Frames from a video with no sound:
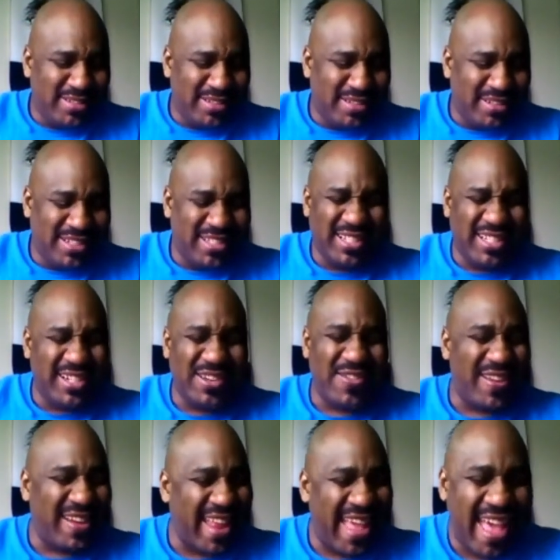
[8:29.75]
look silly
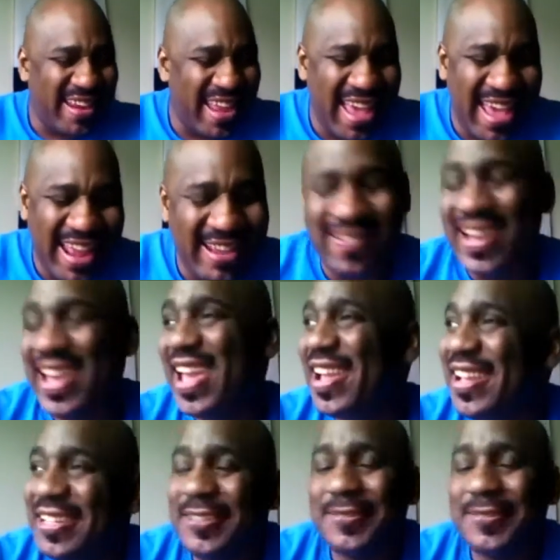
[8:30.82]
doing that. Anyway,